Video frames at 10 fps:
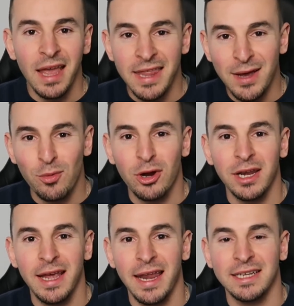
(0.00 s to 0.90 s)
and then we're
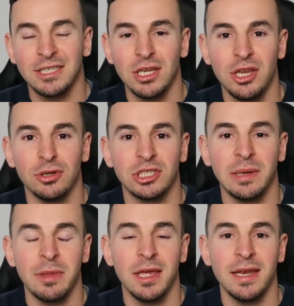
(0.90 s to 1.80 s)
going to get into you know
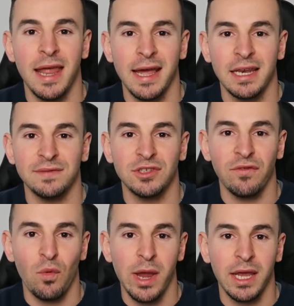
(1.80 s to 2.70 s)
some of the negatives
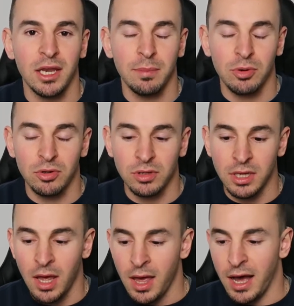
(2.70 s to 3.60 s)
of waking up
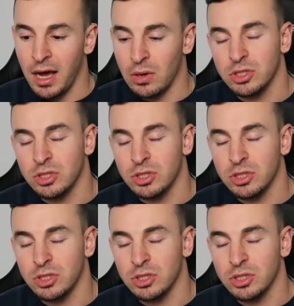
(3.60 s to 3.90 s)
early uh,